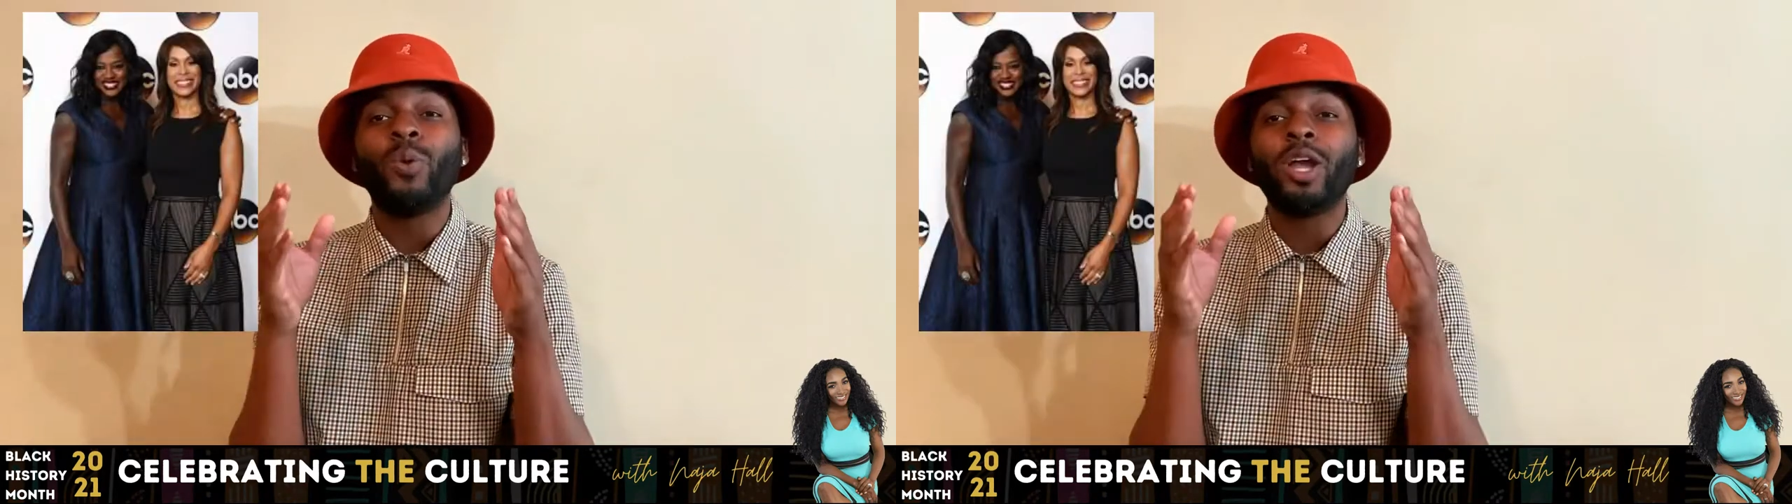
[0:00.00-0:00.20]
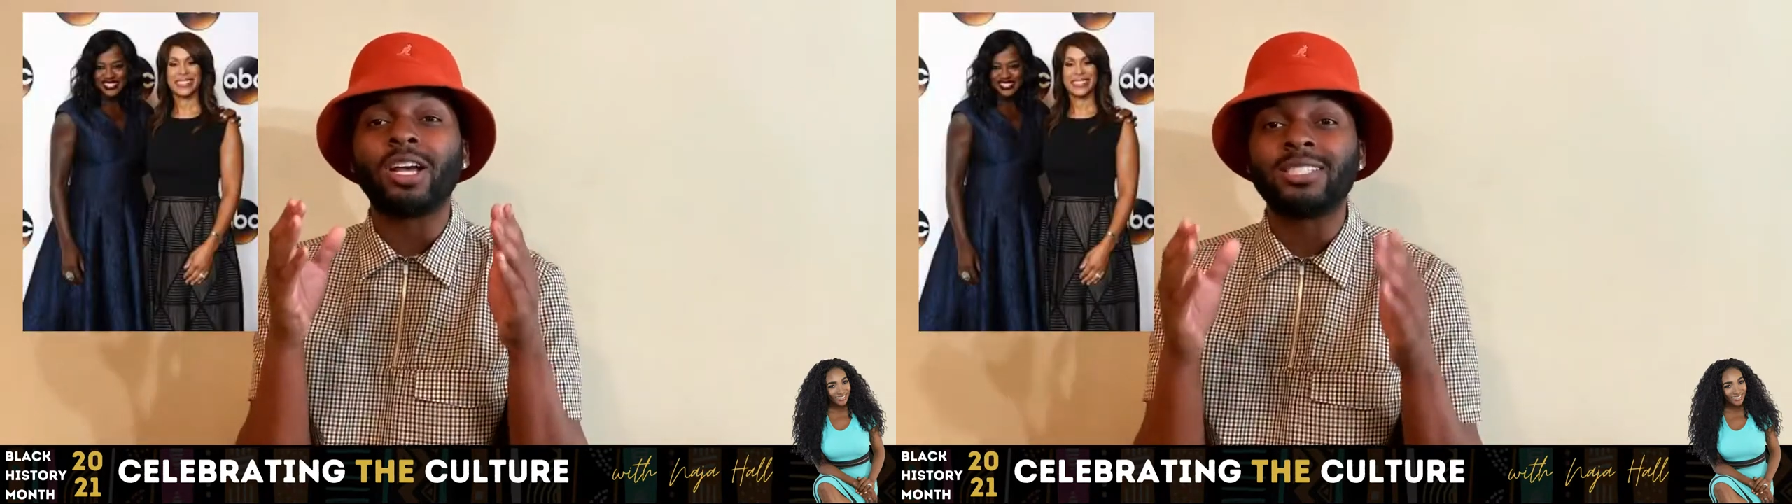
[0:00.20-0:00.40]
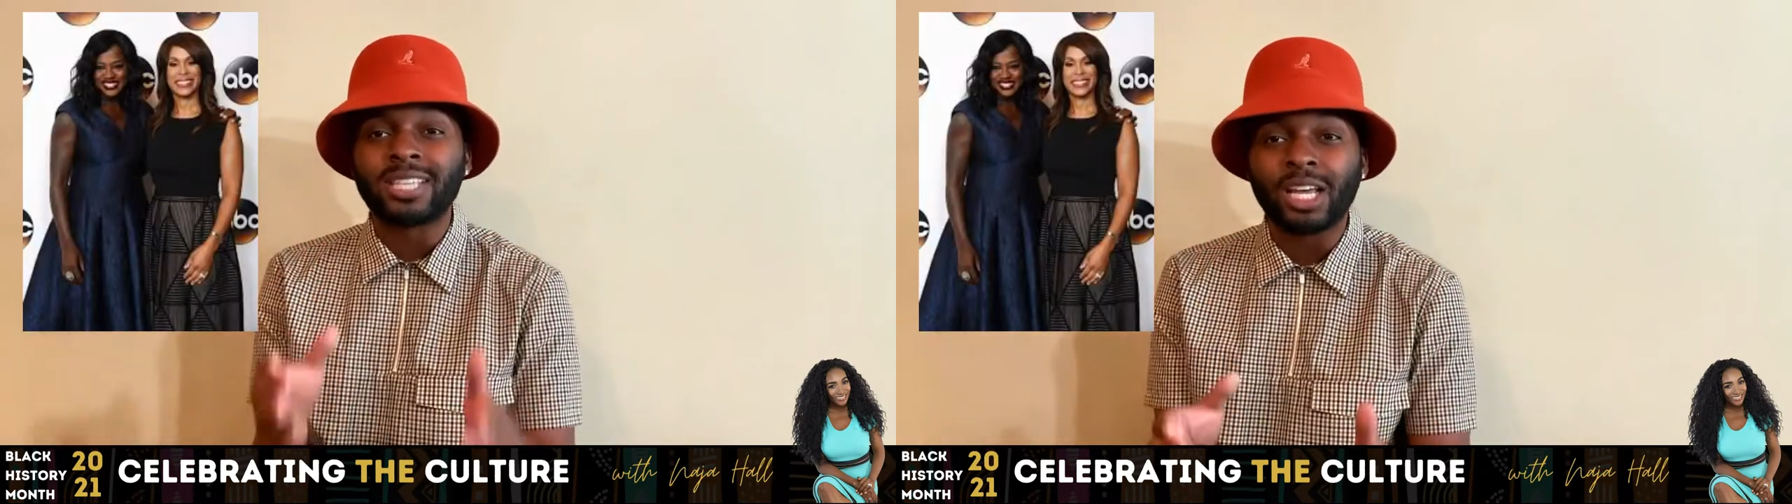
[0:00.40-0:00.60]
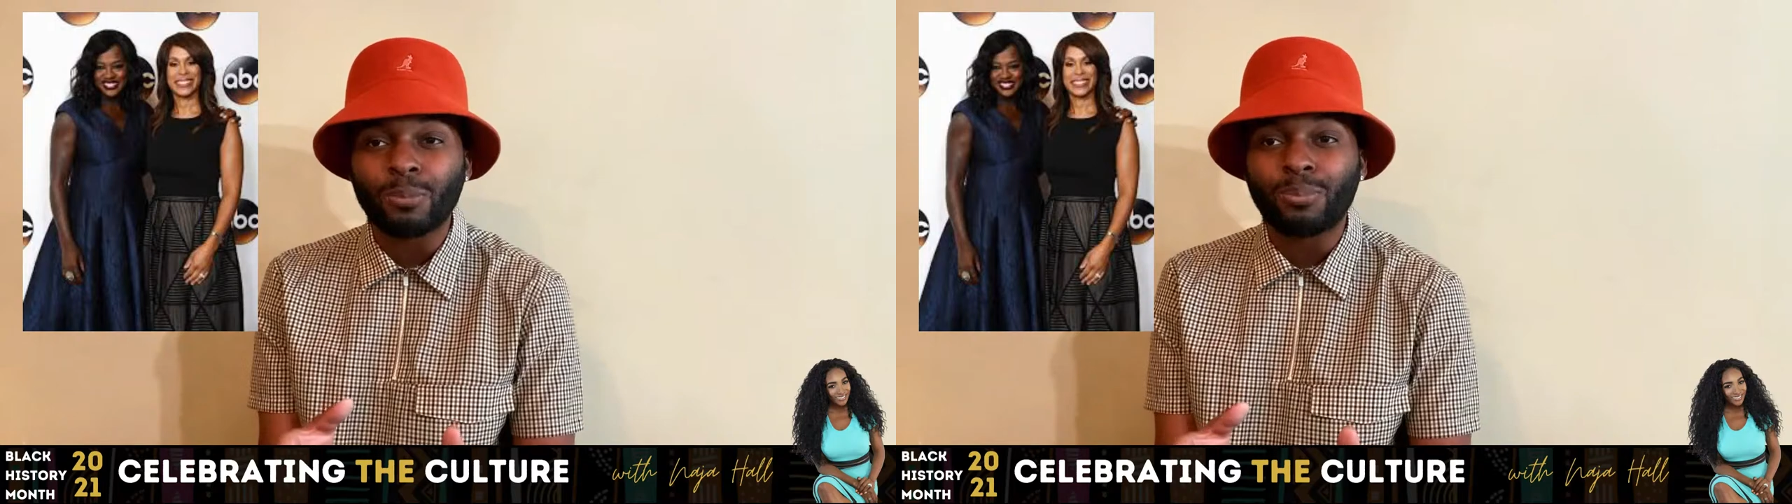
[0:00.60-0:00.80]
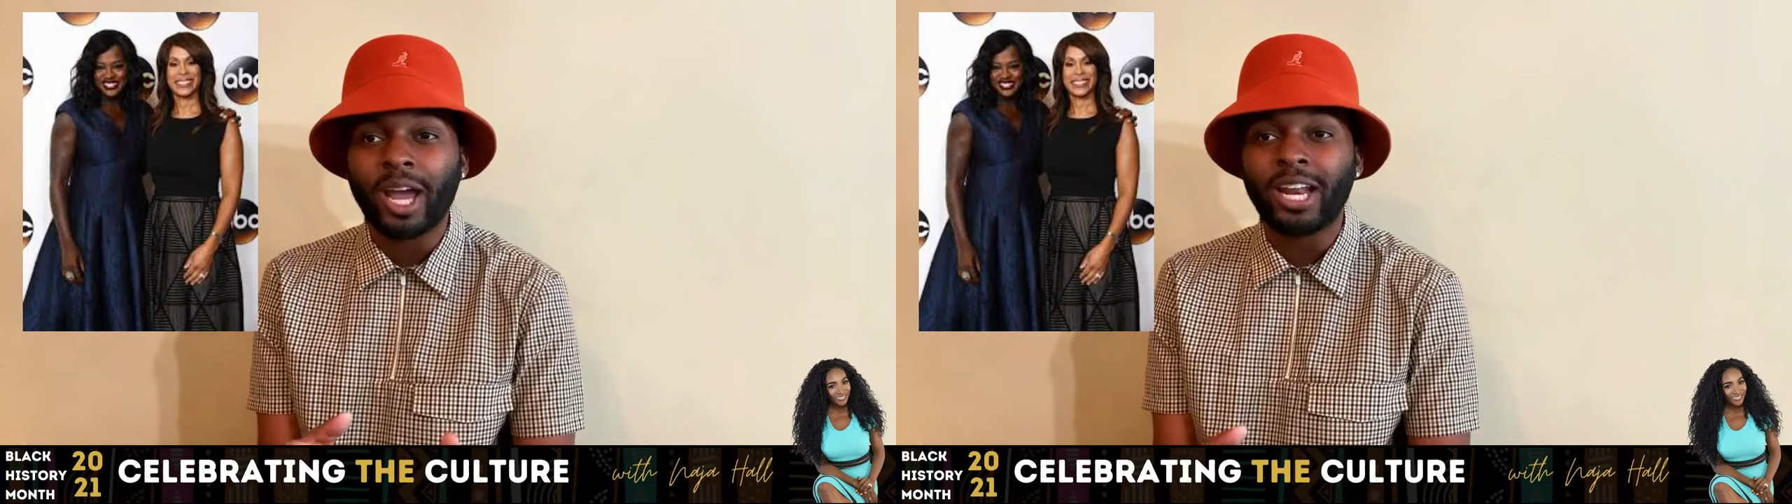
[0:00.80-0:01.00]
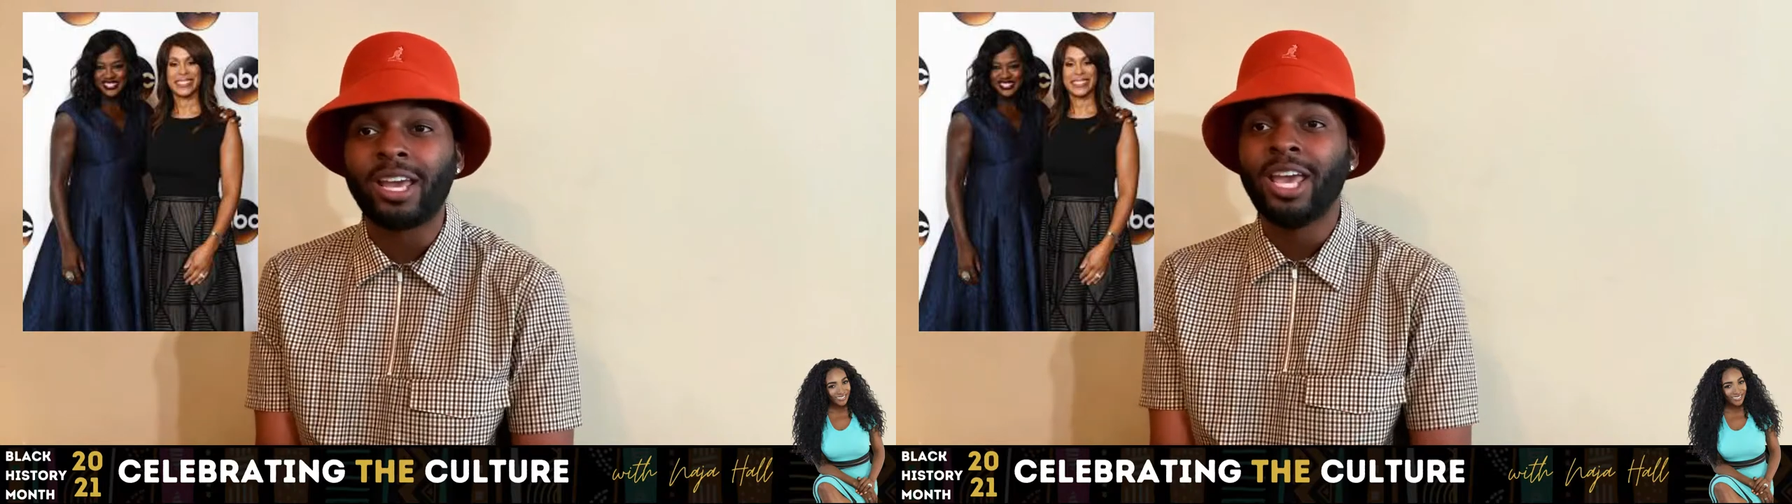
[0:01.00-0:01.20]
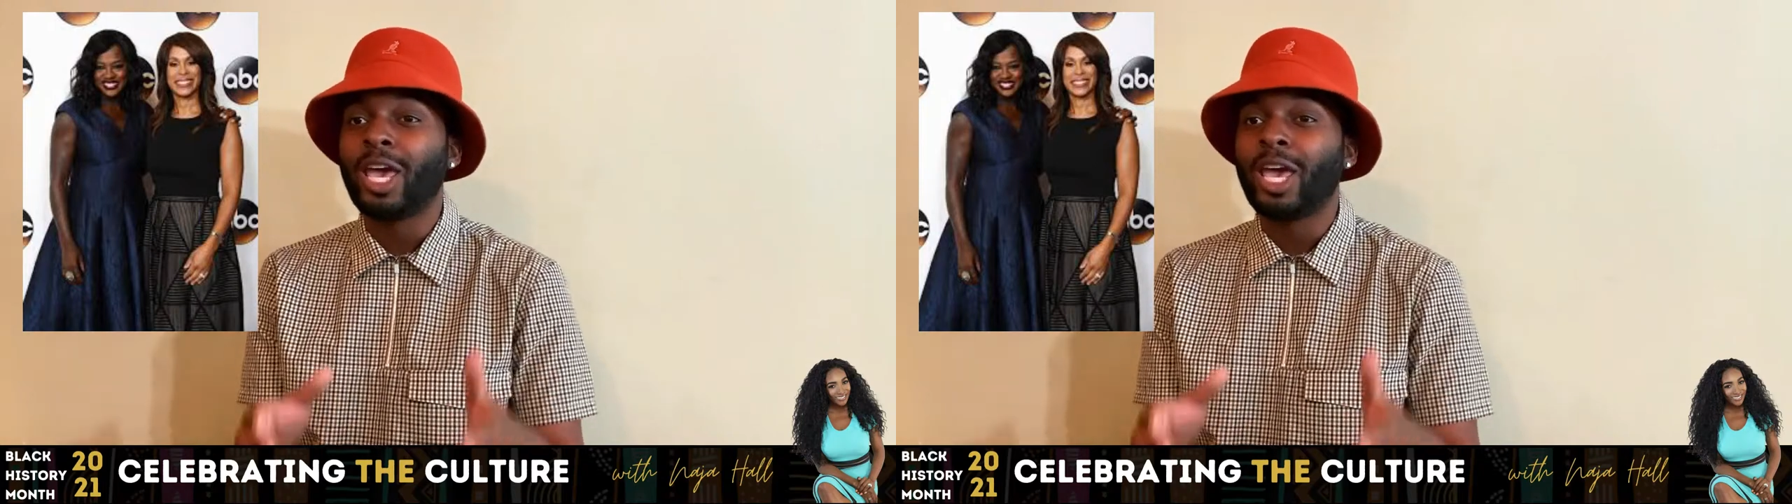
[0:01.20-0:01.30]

are celebrating